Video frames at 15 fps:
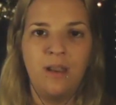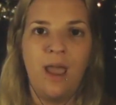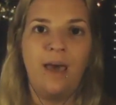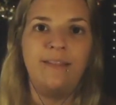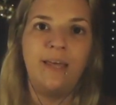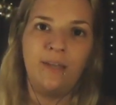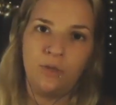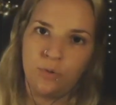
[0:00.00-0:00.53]

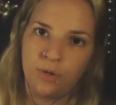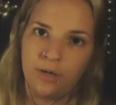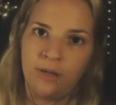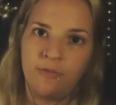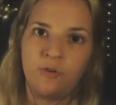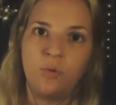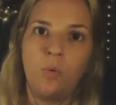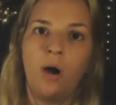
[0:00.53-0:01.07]
And then you could,
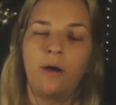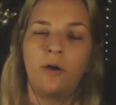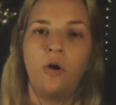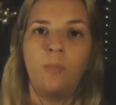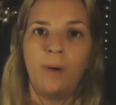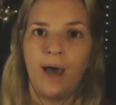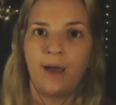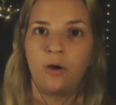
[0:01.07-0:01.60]
if you want,
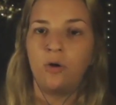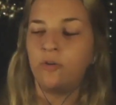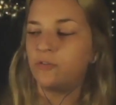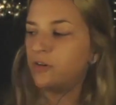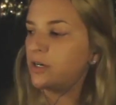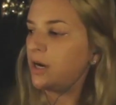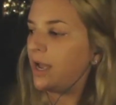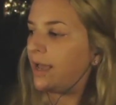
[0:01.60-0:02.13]
go back
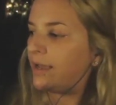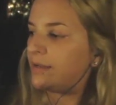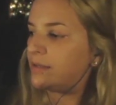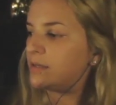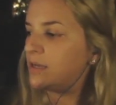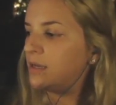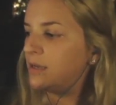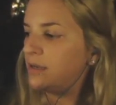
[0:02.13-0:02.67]
over
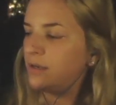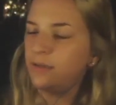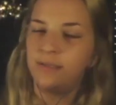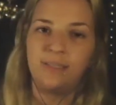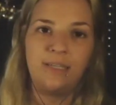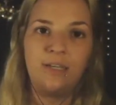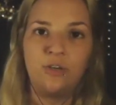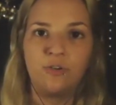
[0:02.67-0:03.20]
and
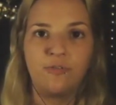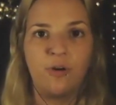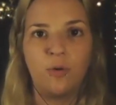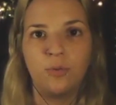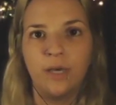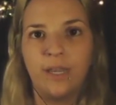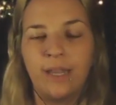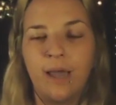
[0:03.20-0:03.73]
see your
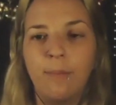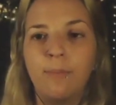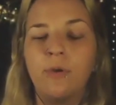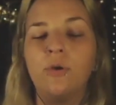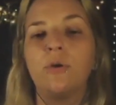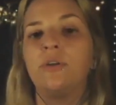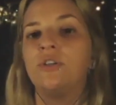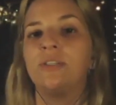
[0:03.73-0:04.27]
phone lighting up, or
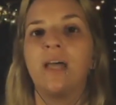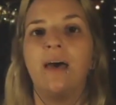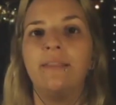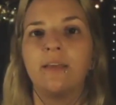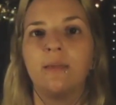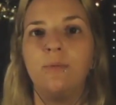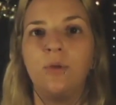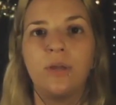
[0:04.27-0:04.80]
you could just end
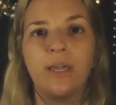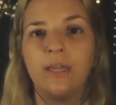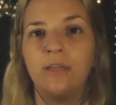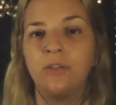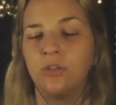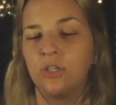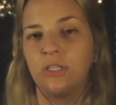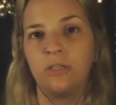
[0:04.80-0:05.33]
the
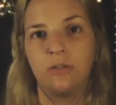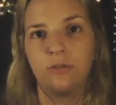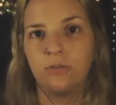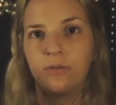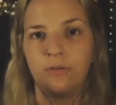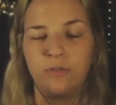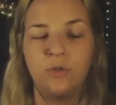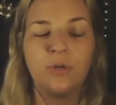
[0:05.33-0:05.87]
communication,
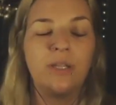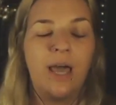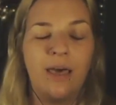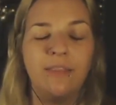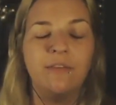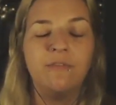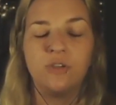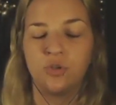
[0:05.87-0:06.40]
or you can
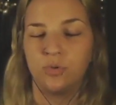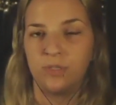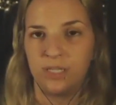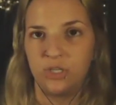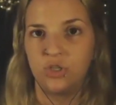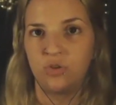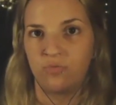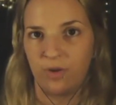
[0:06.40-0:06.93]
end the
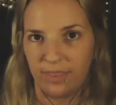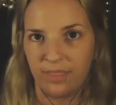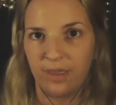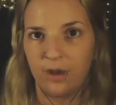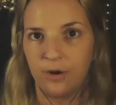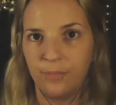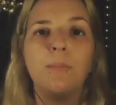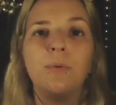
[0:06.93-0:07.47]
visualization right
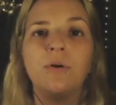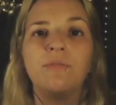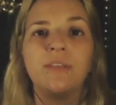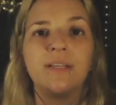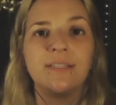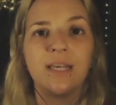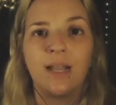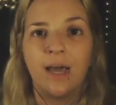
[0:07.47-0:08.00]
there. A couple of
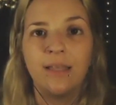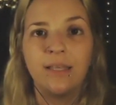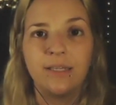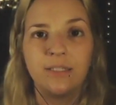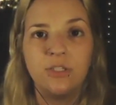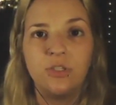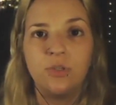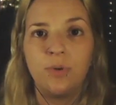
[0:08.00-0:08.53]
things that I
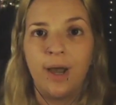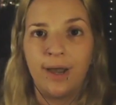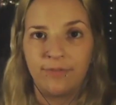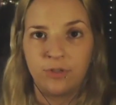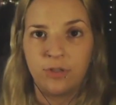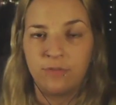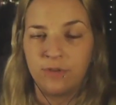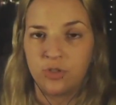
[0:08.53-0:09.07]
like to do
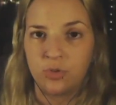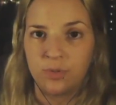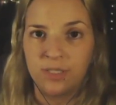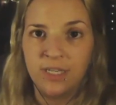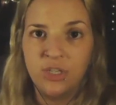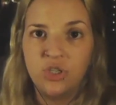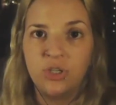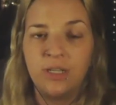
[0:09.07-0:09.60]
after the
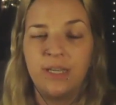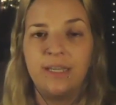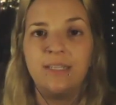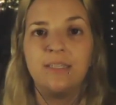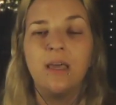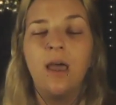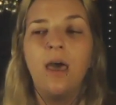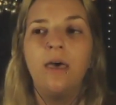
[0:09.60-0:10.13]
visualization
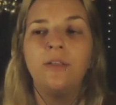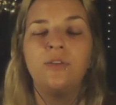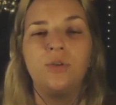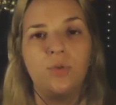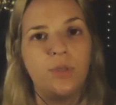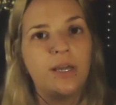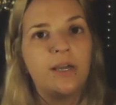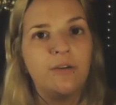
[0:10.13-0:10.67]
is
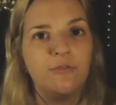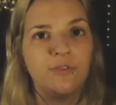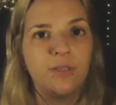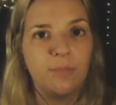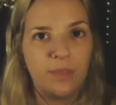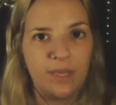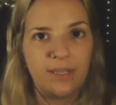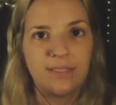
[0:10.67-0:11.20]
to think of
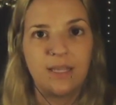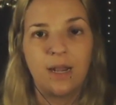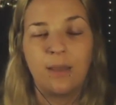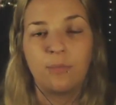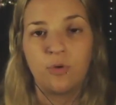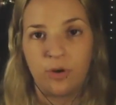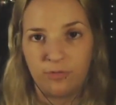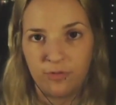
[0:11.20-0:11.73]
some things that
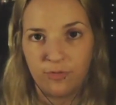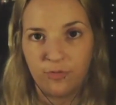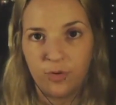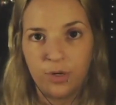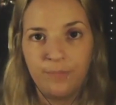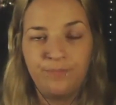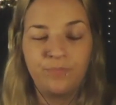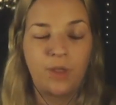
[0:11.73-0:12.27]
I'm grateful
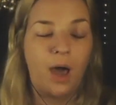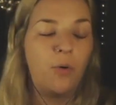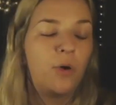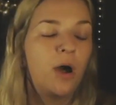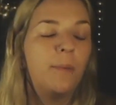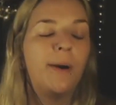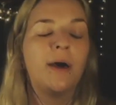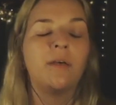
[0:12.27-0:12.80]
for. I will
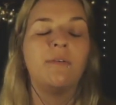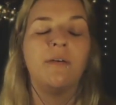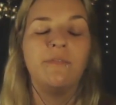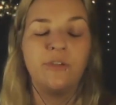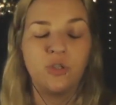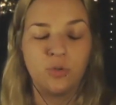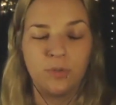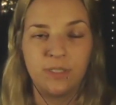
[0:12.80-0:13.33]
come out of that
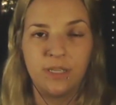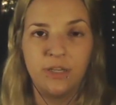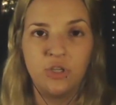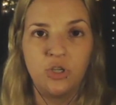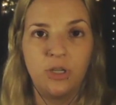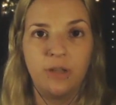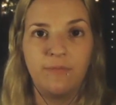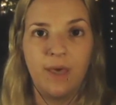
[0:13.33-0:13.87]

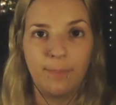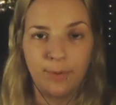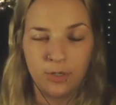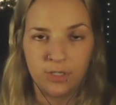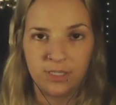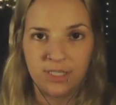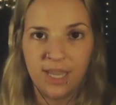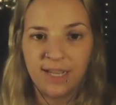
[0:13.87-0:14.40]
visualization of that
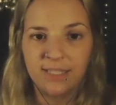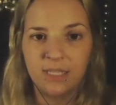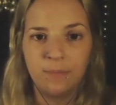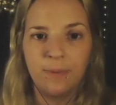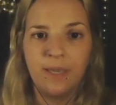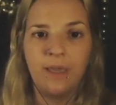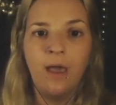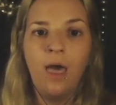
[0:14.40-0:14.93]
person texting
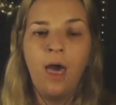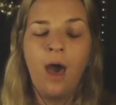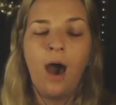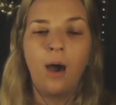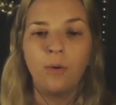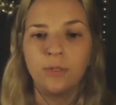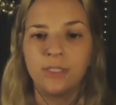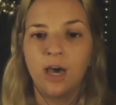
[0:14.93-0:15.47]
me.
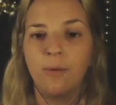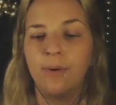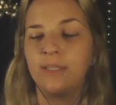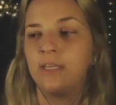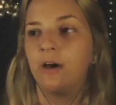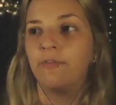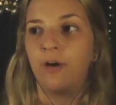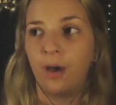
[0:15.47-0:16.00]
I will tell
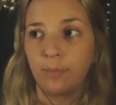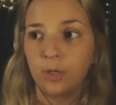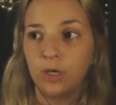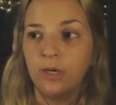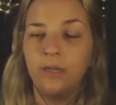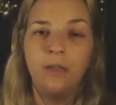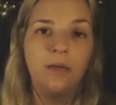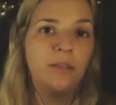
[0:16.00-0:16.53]
myself I'm
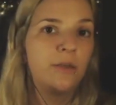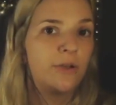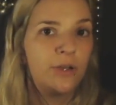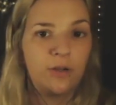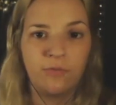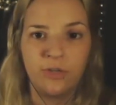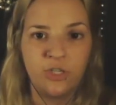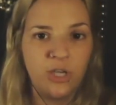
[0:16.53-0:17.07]
good. They're
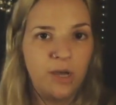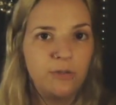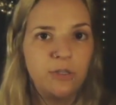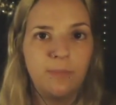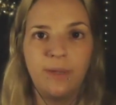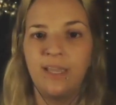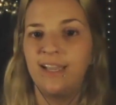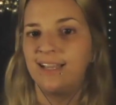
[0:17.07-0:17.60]
going to reach out
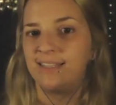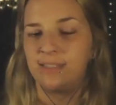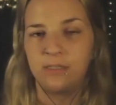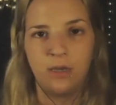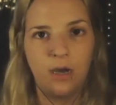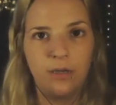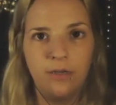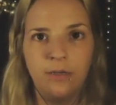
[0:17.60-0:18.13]
to me. It's
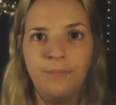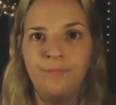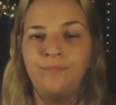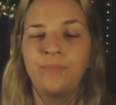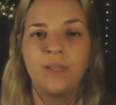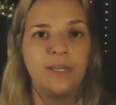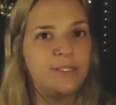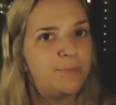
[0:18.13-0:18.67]
done.
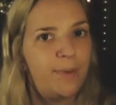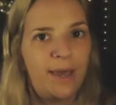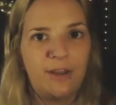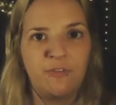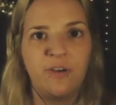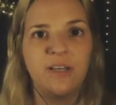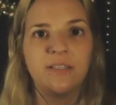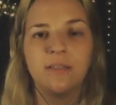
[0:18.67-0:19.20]
It's
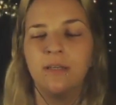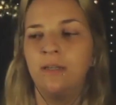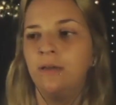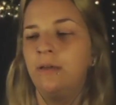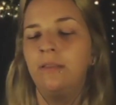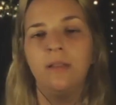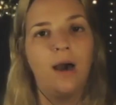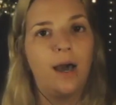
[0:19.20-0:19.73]
manifested.
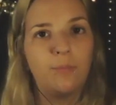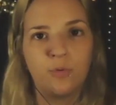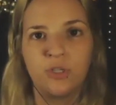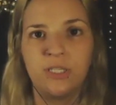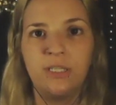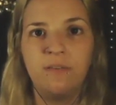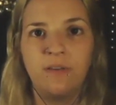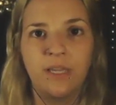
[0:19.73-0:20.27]
I'm
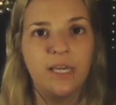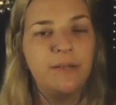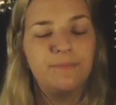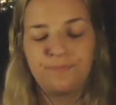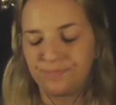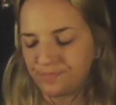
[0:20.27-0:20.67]
receiving it.